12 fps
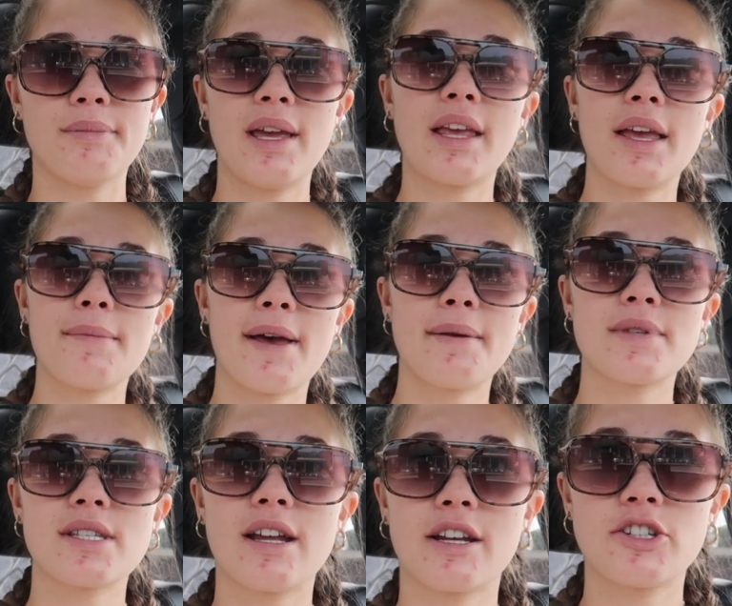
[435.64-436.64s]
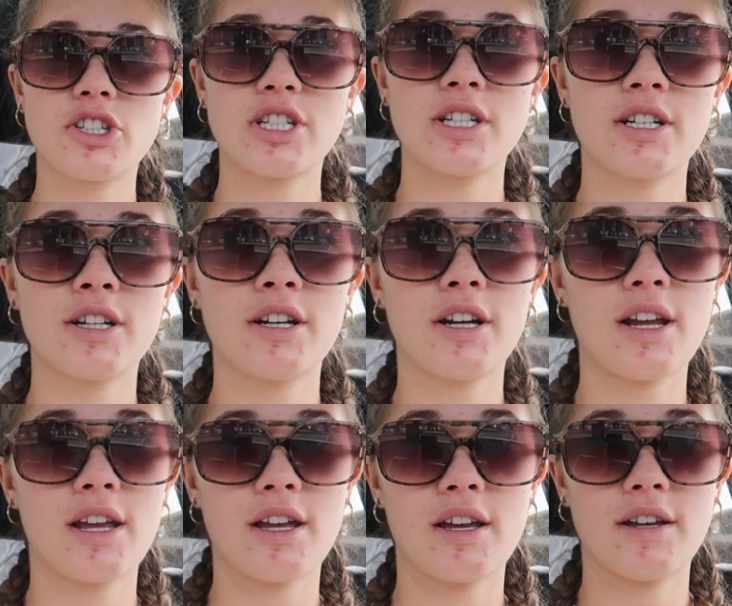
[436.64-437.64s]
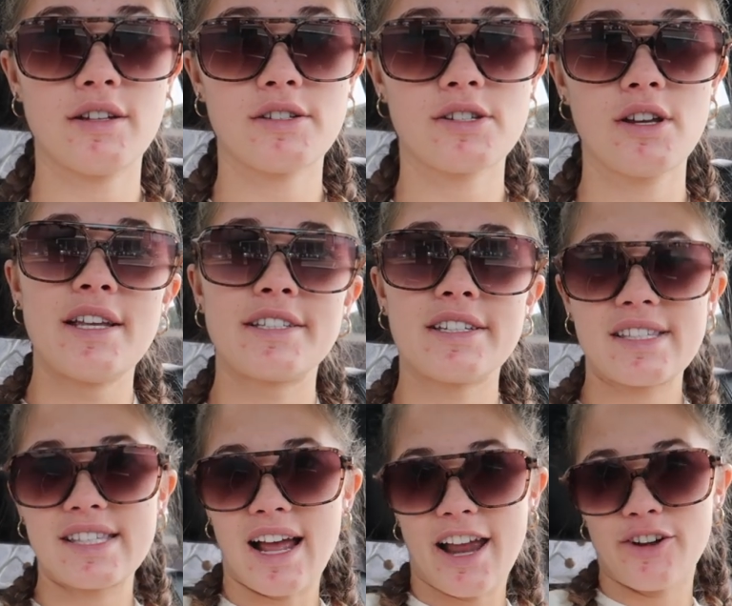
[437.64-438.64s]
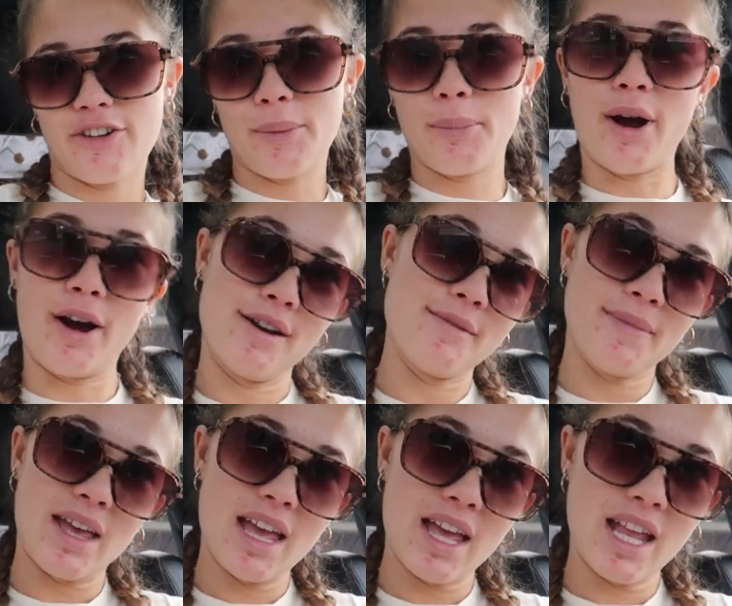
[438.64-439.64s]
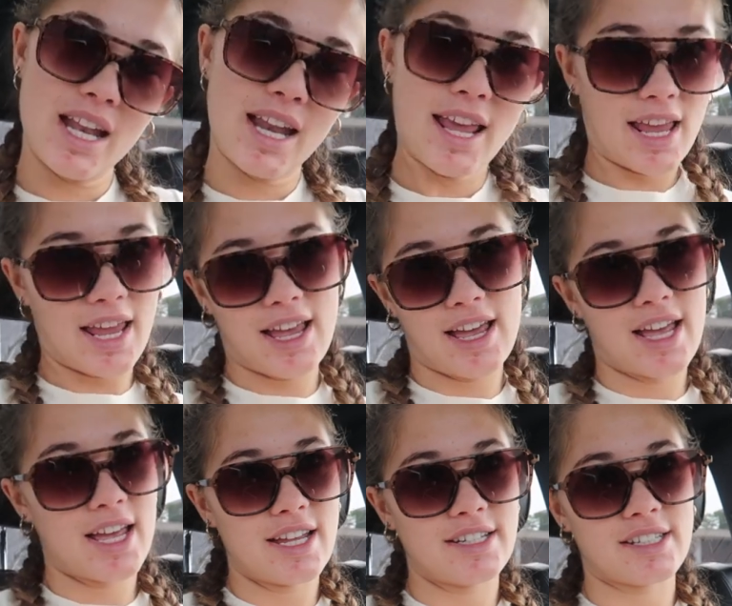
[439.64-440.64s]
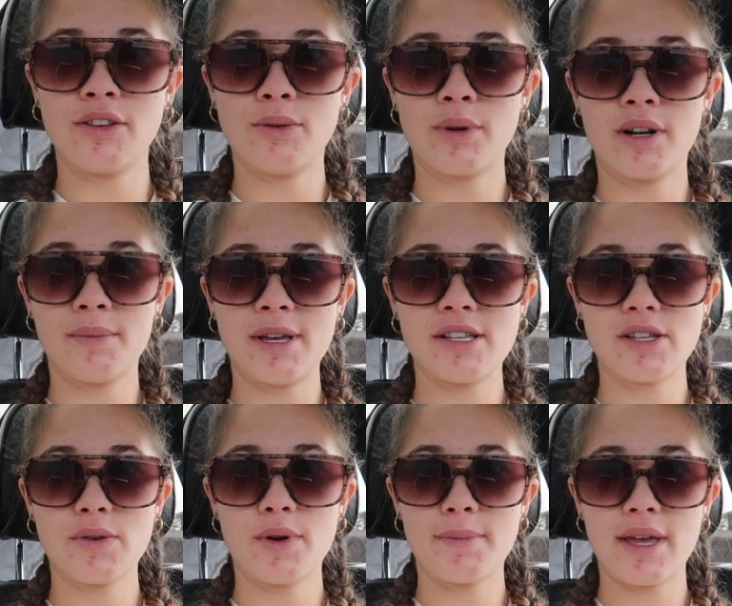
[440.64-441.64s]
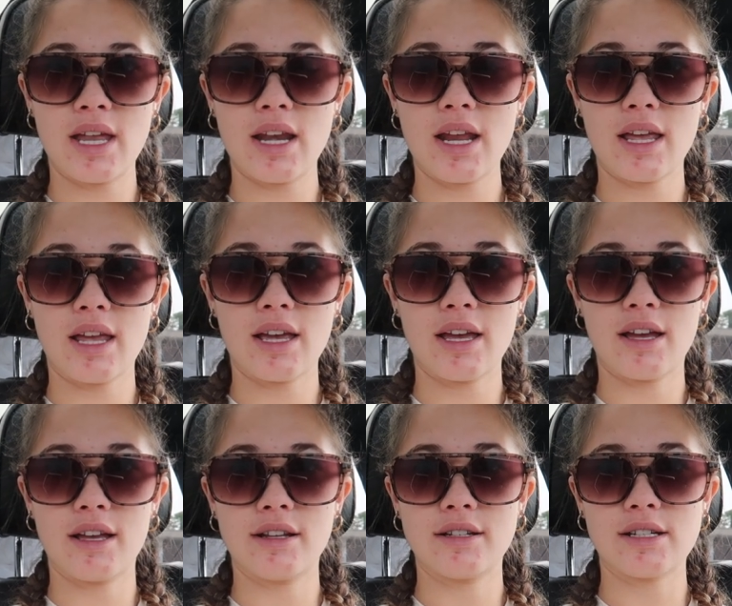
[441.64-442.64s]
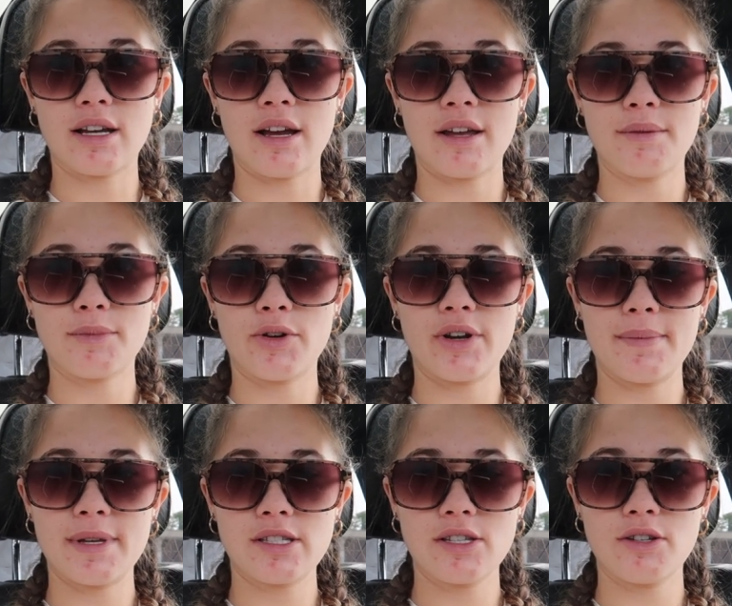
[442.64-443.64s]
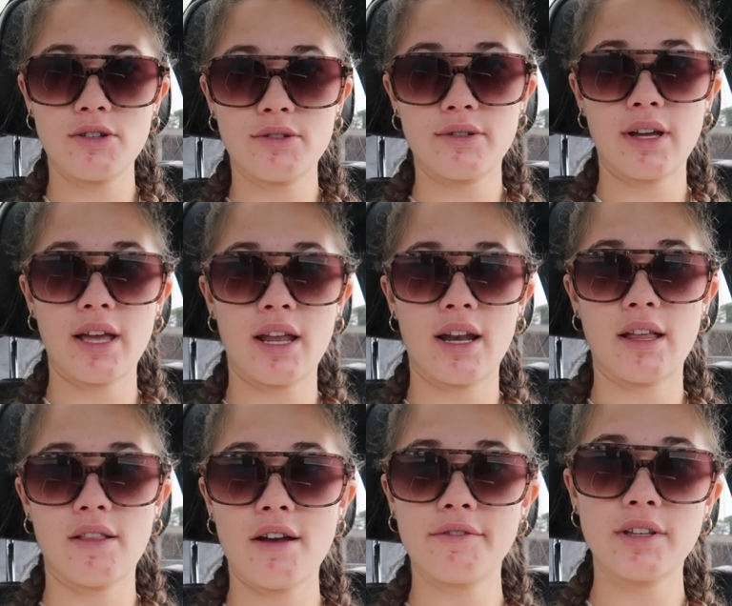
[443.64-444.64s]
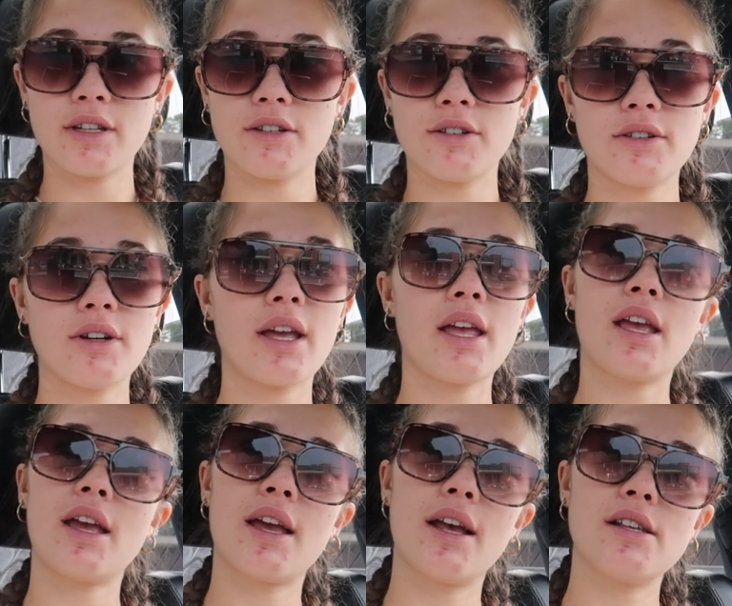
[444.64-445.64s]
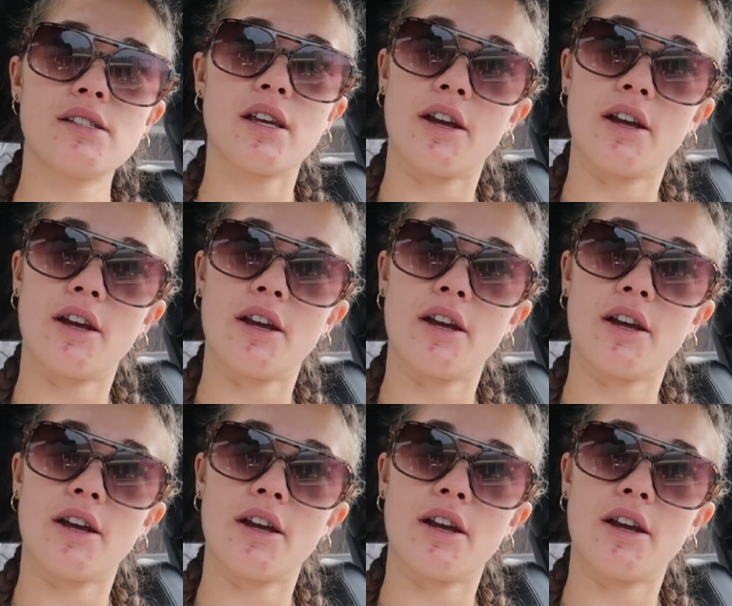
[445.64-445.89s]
making amends next year and design our apartment. And you are an amazing woman, and I am going to miss you, and I love you, and